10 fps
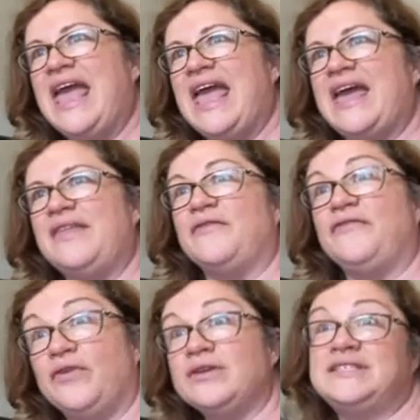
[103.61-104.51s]
And the
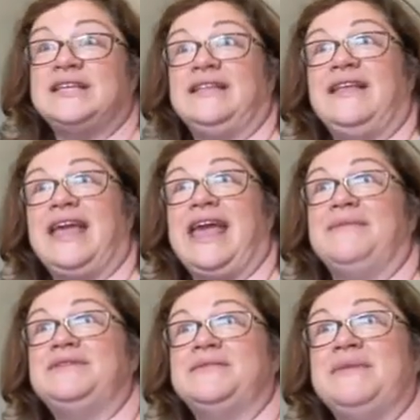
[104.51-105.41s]
first thing that
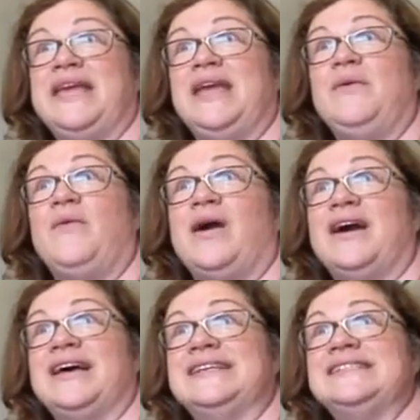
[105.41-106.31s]
came to me
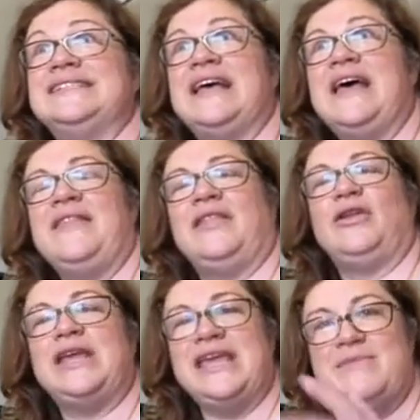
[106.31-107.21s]
was a
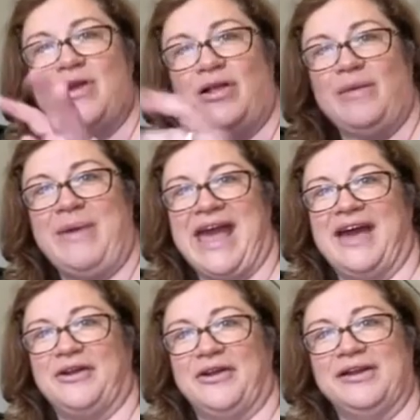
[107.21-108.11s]
little hemiola
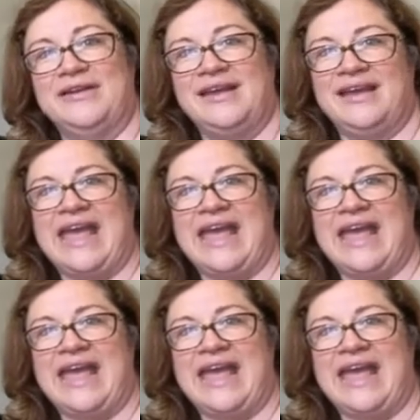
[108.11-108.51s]
pattern.